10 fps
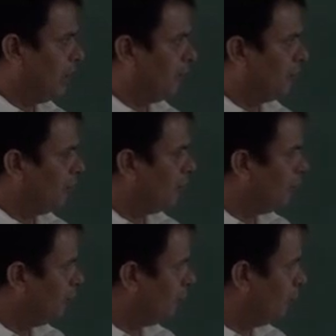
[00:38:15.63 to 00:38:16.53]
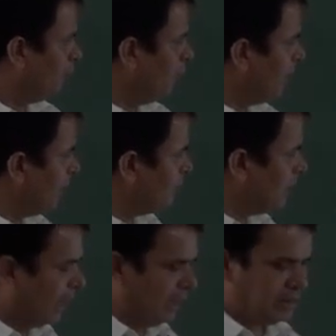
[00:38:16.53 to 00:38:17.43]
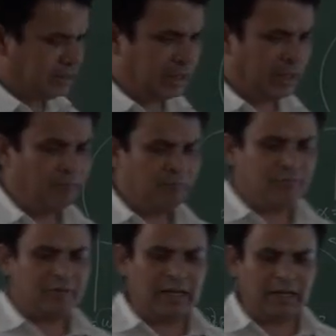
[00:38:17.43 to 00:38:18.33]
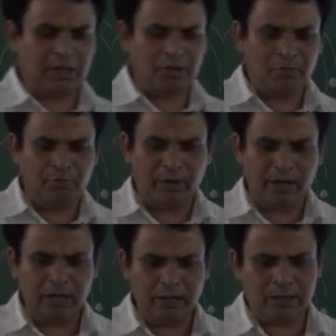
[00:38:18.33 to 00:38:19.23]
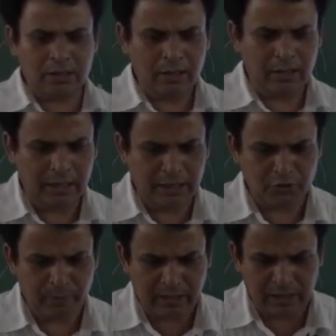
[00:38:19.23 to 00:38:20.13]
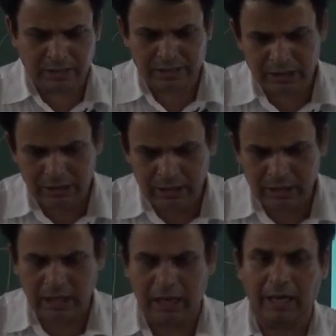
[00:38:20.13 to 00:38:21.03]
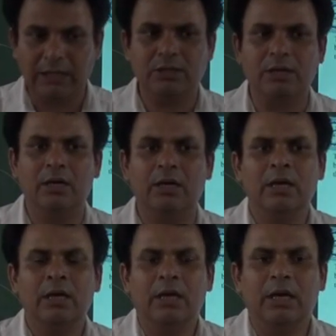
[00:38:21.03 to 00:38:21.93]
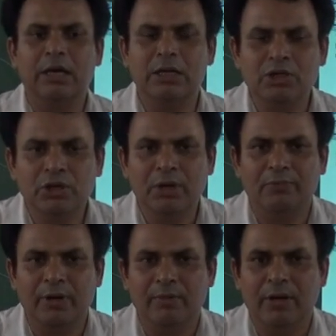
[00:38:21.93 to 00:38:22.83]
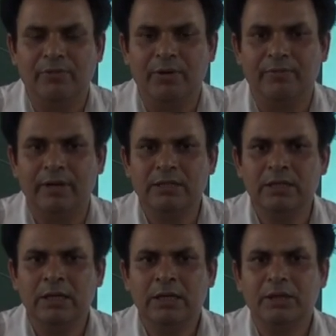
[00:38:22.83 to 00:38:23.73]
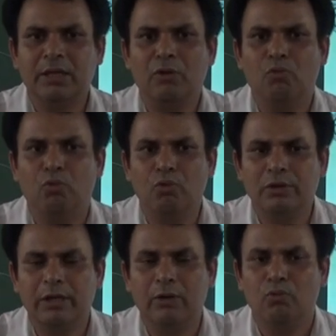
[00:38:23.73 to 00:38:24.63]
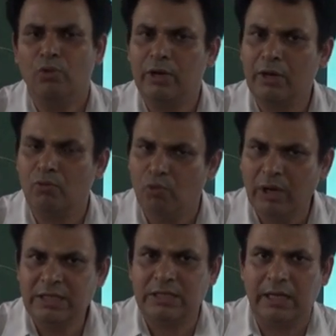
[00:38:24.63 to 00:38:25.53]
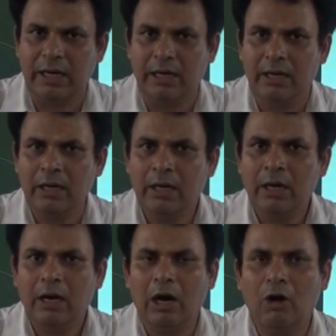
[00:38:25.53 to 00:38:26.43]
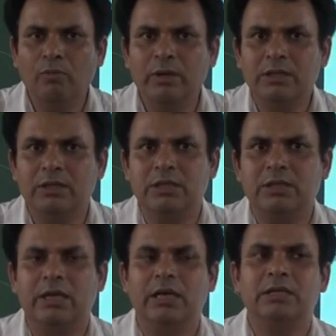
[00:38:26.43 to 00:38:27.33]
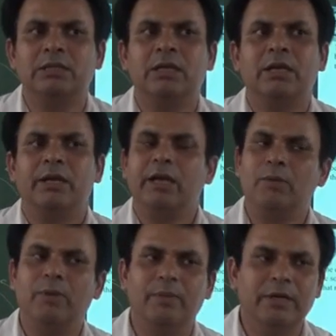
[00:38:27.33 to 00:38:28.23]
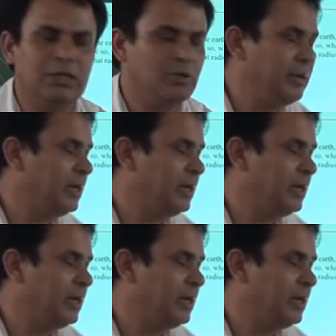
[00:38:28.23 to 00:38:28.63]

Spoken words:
will give the idea that if Earth has been considered as the inertial frame of reference, then in 1 second how much distance it will be